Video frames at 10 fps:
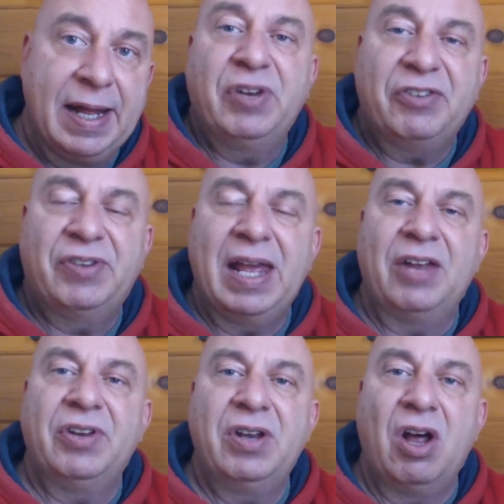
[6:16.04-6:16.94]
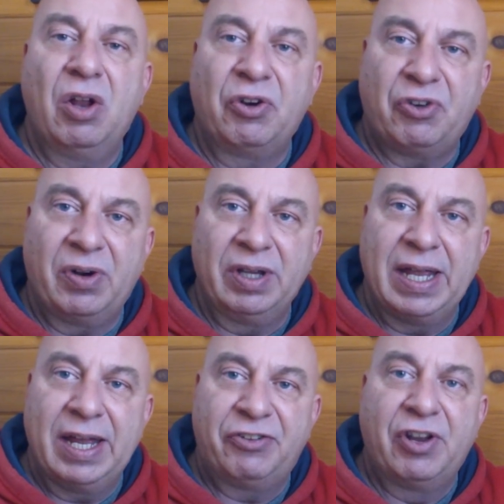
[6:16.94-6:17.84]
$6,000 or
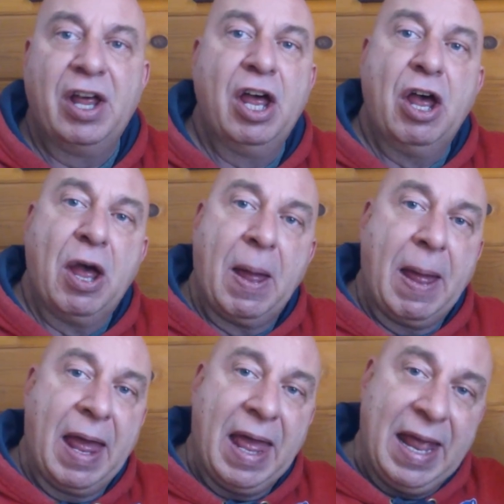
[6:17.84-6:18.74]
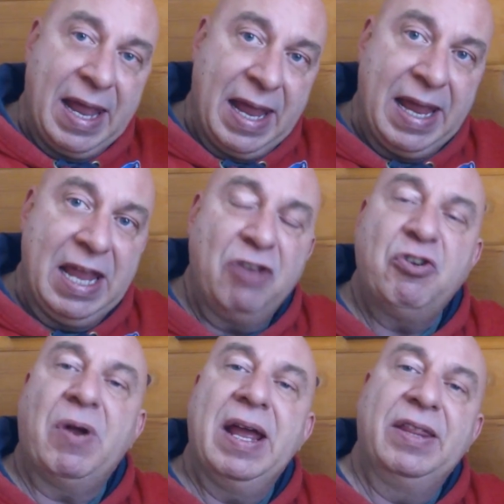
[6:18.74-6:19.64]
less in
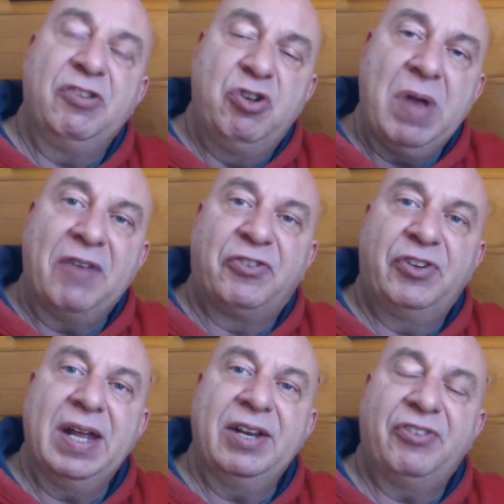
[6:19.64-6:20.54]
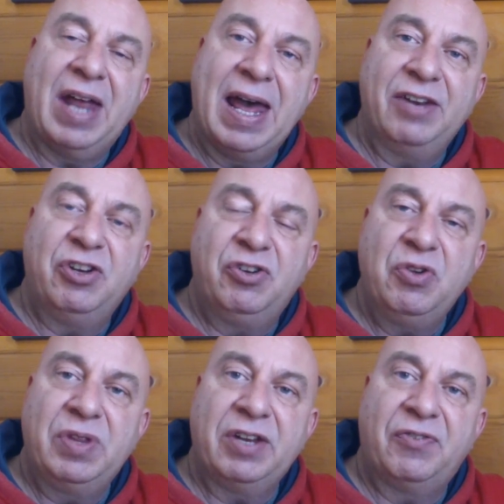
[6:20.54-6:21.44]
your head that you have set aside to
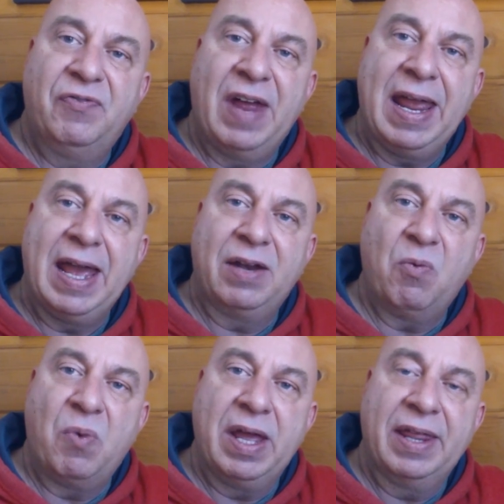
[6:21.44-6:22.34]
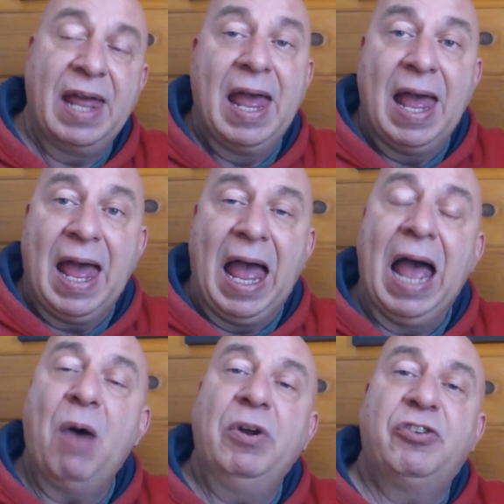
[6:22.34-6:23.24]
do this van with,
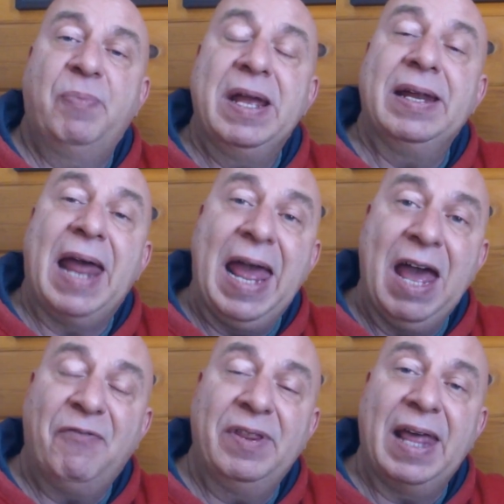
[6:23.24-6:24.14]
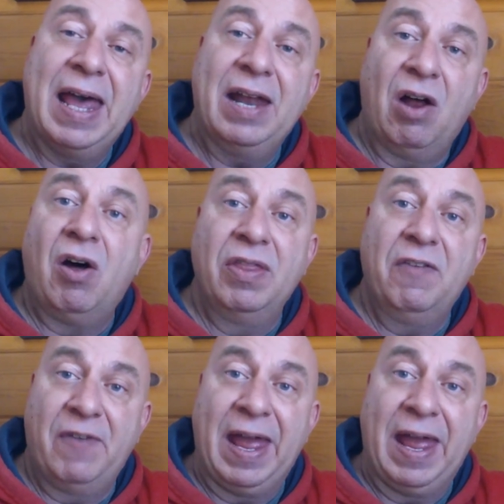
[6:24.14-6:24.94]
I would spend half of that on the